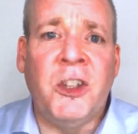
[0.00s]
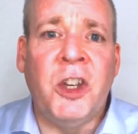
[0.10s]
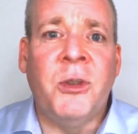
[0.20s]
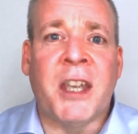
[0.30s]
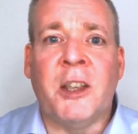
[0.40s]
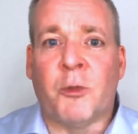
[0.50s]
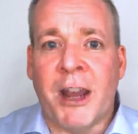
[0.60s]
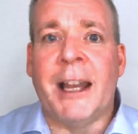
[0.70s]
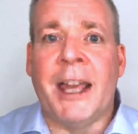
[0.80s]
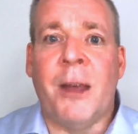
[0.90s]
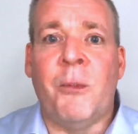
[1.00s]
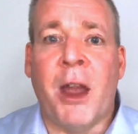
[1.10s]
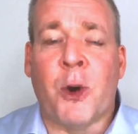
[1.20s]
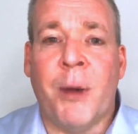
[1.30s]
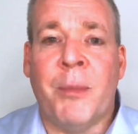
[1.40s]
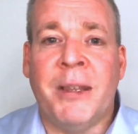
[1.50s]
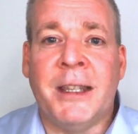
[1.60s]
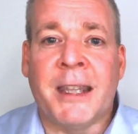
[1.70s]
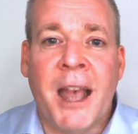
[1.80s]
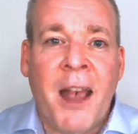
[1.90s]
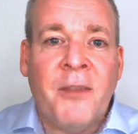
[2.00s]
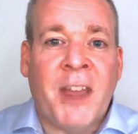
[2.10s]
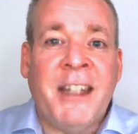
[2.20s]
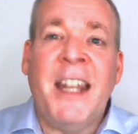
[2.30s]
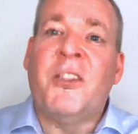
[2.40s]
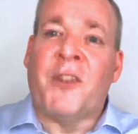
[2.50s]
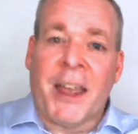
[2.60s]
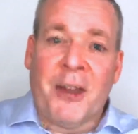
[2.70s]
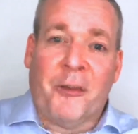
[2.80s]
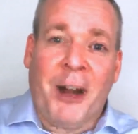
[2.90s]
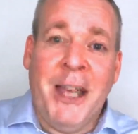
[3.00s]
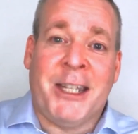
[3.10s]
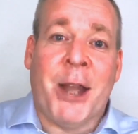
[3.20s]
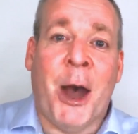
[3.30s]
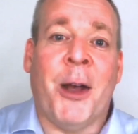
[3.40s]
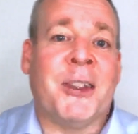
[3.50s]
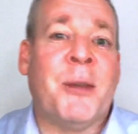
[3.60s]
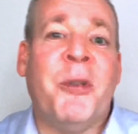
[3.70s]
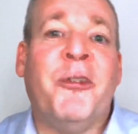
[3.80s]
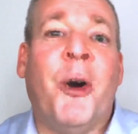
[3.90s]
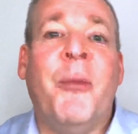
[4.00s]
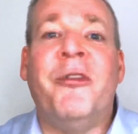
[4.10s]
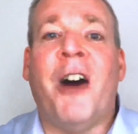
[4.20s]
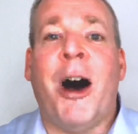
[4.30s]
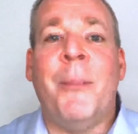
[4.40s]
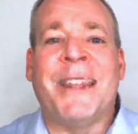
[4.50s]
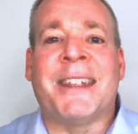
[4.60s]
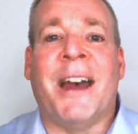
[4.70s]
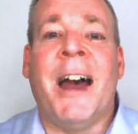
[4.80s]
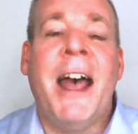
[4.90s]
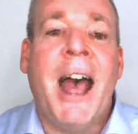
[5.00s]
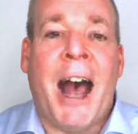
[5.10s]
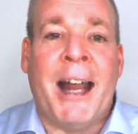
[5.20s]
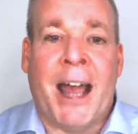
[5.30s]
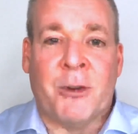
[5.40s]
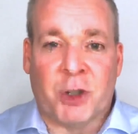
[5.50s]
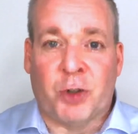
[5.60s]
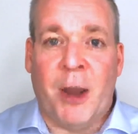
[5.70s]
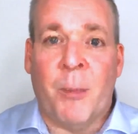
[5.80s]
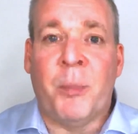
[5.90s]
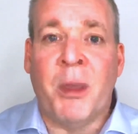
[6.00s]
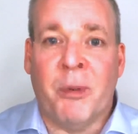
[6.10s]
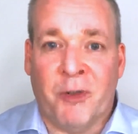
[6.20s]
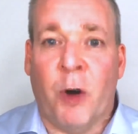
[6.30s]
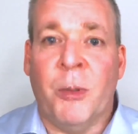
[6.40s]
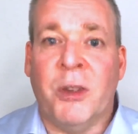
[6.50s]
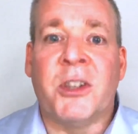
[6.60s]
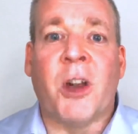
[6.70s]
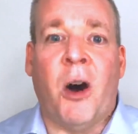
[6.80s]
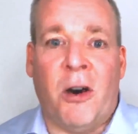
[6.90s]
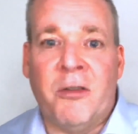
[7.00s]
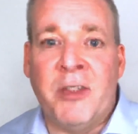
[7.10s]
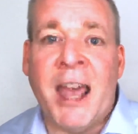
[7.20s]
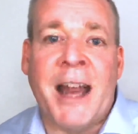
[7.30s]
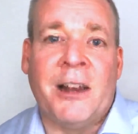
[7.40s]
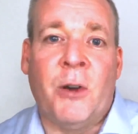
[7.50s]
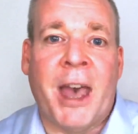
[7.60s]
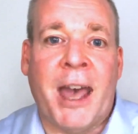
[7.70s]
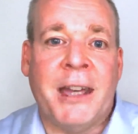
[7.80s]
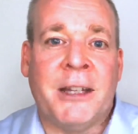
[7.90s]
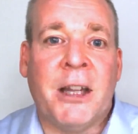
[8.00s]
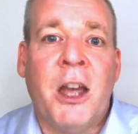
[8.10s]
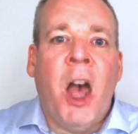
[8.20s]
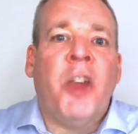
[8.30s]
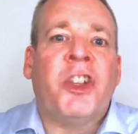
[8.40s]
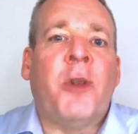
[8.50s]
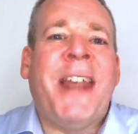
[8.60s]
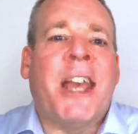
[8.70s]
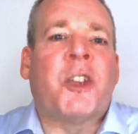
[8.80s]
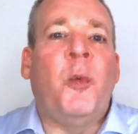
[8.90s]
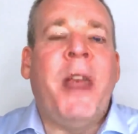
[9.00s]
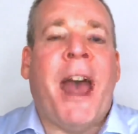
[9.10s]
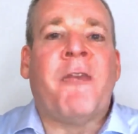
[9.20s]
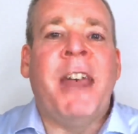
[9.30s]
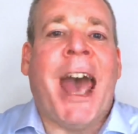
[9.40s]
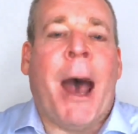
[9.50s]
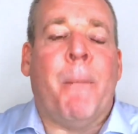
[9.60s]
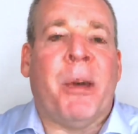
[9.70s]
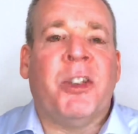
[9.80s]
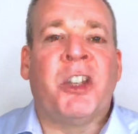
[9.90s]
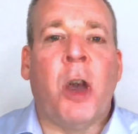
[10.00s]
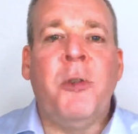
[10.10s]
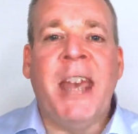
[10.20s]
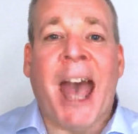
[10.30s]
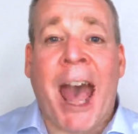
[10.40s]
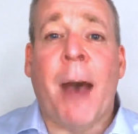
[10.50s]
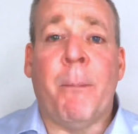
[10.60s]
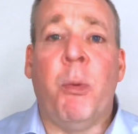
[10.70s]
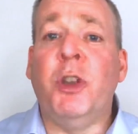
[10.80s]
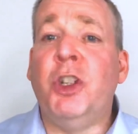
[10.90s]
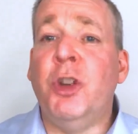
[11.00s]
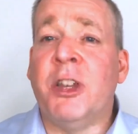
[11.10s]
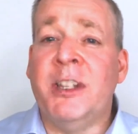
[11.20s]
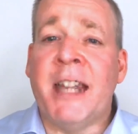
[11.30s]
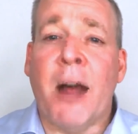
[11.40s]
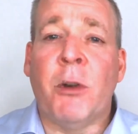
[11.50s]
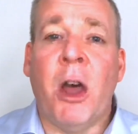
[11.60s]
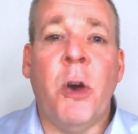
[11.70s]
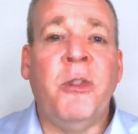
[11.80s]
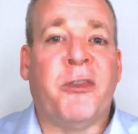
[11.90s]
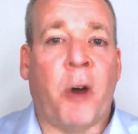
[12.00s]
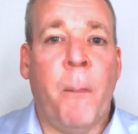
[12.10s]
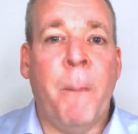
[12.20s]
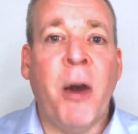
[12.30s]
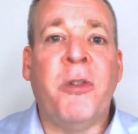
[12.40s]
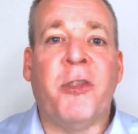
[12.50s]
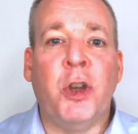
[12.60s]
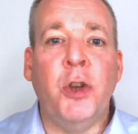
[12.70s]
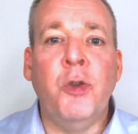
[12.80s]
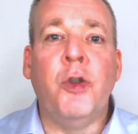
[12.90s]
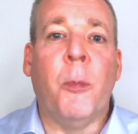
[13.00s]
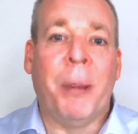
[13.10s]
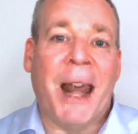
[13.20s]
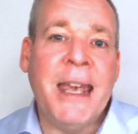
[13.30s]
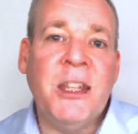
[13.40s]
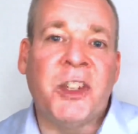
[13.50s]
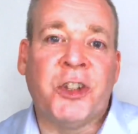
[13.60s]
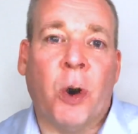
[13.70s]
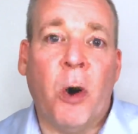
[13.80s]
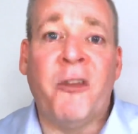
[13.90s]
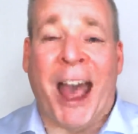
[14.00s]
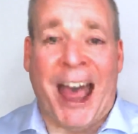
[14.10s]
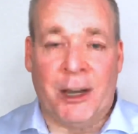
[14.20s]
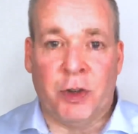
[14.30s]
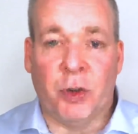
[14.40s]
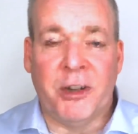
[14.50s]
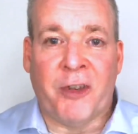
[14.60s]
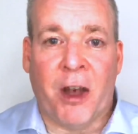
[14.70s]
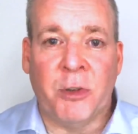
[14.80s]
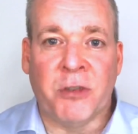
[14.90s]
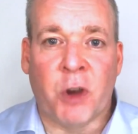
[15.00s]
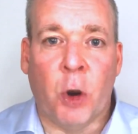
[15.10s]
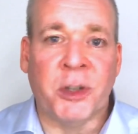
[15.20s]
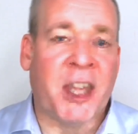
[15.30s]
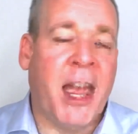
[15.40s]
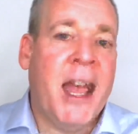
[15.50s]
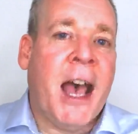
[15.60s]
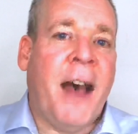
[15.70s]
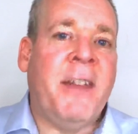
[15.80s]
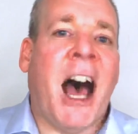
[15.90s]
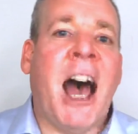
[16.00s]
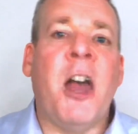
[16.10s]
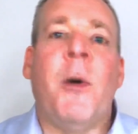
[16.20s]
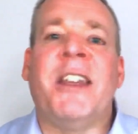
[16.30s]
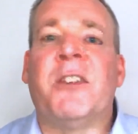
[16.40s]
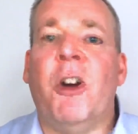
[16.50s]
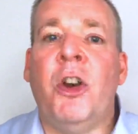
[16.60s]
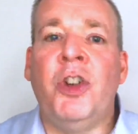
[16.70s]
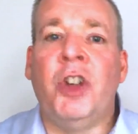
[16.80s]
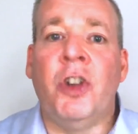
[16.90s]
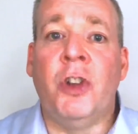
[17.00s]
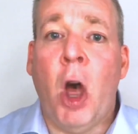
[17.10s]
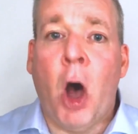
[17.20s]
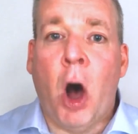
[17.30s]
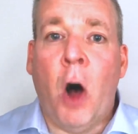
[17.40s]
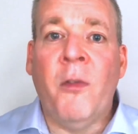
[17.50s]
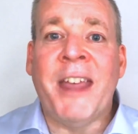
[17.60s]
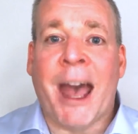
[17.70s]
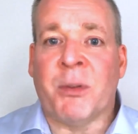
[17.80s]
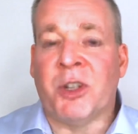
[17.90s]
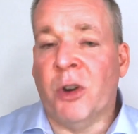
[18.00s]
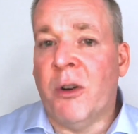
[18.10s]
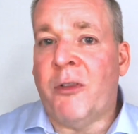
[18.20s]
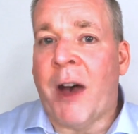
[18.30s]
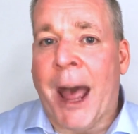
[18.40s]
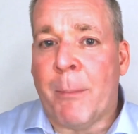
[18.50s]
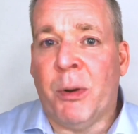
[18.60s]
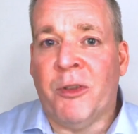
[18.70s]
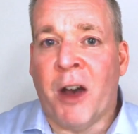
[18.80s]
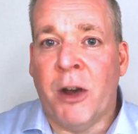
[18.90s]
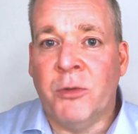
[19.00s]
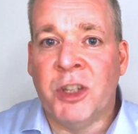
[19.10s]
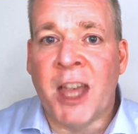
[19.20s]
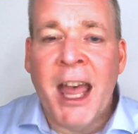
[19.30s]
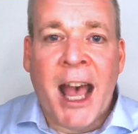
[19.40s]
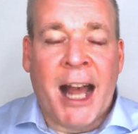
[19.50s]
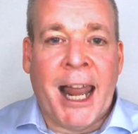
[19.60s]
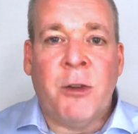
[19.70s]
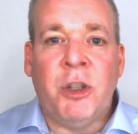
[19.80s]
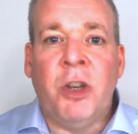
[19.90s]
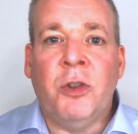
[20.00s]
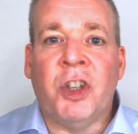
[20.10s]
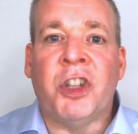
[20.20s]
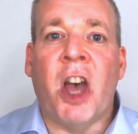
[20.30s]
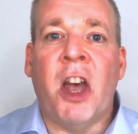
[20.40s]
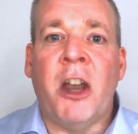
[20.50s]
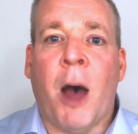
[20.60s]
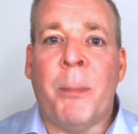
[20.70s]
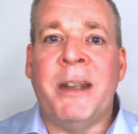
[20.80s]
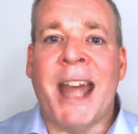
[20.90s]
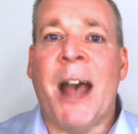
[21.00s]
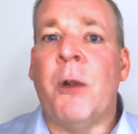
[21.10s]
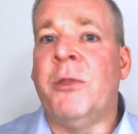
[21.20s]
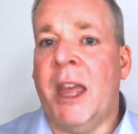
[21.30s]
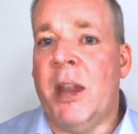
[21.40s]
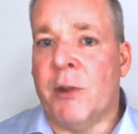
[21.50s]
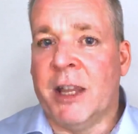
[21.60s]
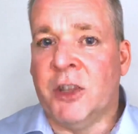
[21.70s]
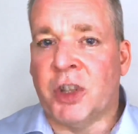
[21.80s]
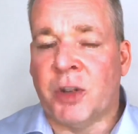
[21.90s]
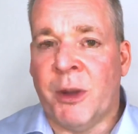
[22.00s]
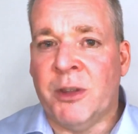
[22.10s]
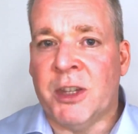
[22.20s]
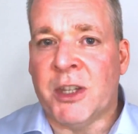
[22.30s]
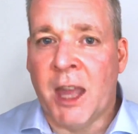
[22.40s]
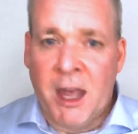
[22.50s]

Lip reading: using the real ear equipment, they did thankfully start to perform far better and outstrip the performance of the analog aid. So next we have the app. So the app, which you can download from both the Google Play Store for Android phones, of course, and the iOS version on the App Store for Apple phones, allows you to turn up and down the hearing instruments,